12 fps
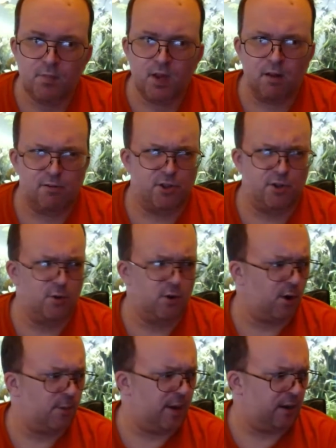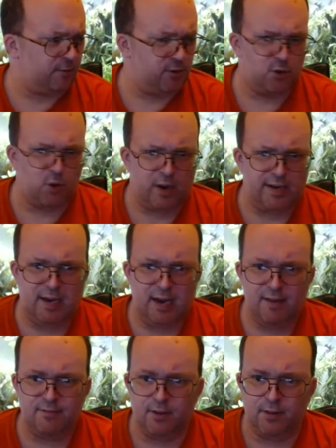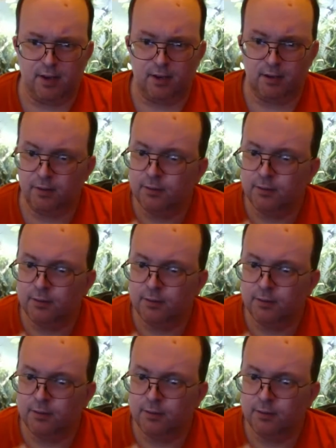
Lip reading: I've still got about 20 left, I think.